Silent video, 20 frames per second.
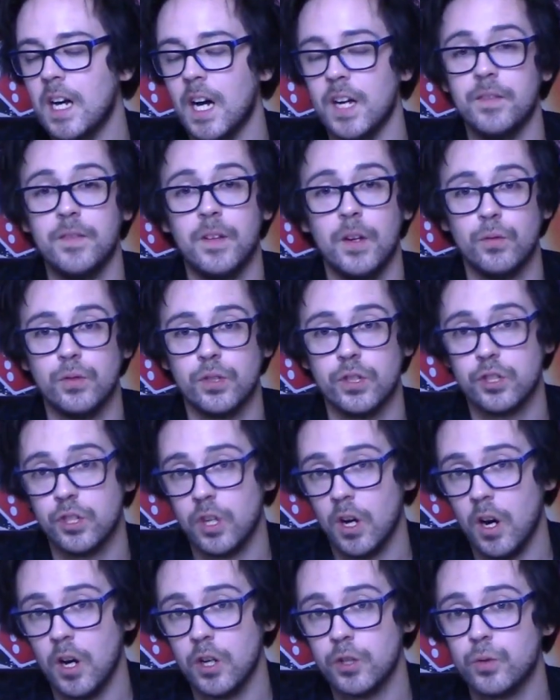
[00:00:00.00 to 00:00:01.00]
and fails the
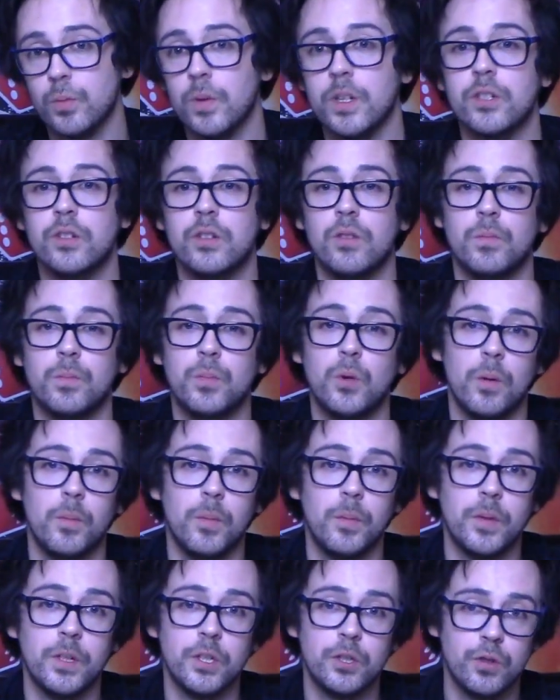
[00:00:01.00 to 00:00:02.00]
charge, which they'll
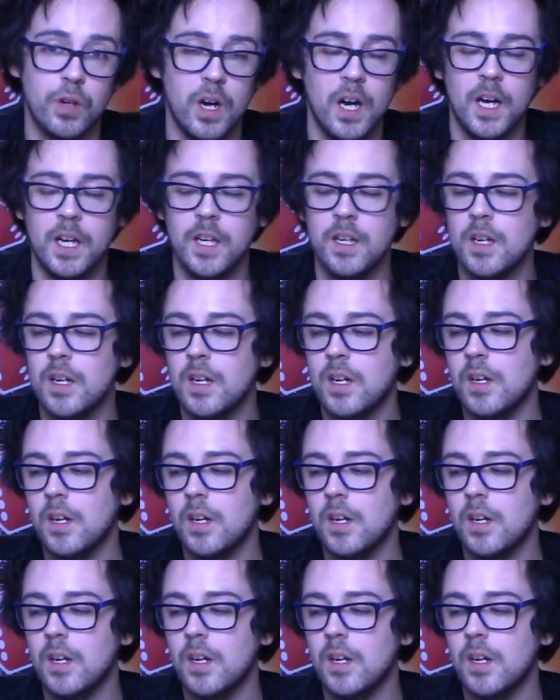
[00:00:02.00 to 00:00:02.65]
probably try.